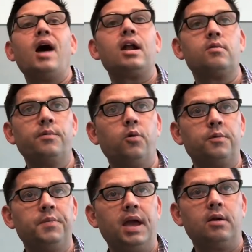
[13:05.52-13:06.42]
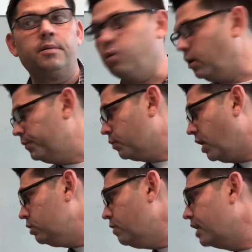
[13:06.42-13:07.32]
writer, report painter report,
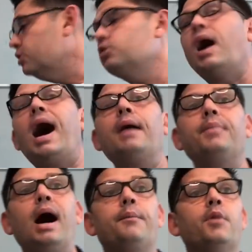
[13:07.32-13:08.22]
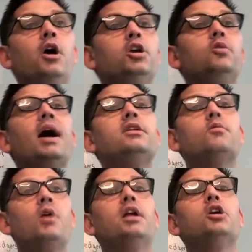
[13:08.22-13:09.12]
right? You had to do ABAP. You had to
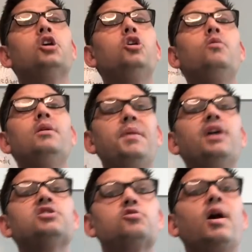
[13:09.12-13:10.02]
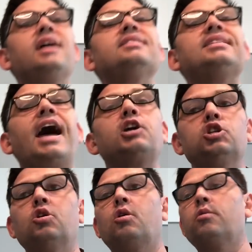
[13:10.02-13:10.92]
run a GUI-based
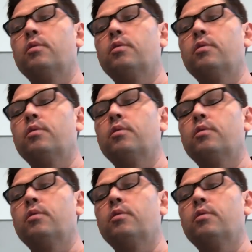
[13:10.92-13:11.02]
transaction or a